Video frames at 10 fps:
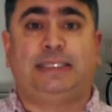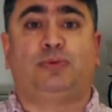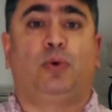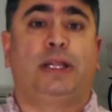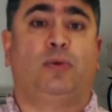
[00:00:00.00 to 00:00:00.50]

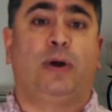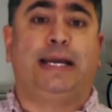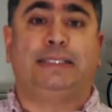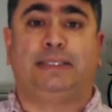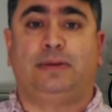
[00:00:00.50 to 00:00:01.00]
is one of the
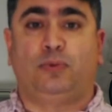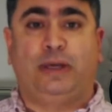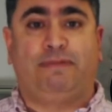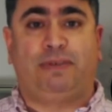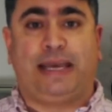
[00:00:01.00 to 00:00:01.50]
ways that
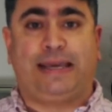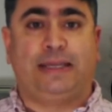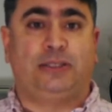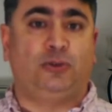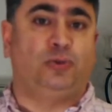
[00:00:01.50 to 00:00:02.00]
we've
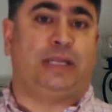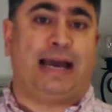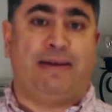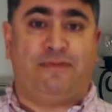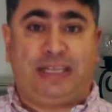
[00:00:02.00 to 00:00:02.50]
taken to
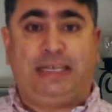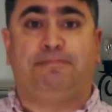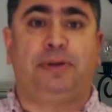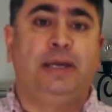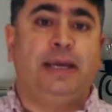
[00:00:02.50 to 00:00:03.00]
dive
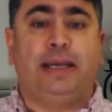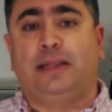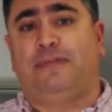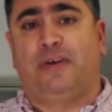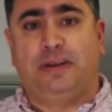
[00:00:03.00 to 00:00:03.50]
deep into
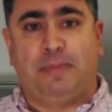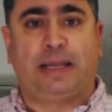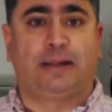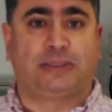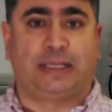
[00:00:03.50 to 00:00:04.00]
the
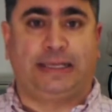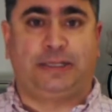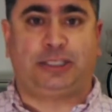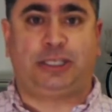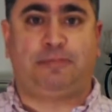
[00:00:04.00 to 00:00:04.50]
fundamentals of
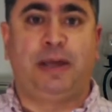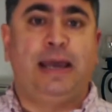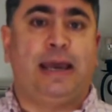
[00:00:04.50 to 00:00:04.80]
leadership,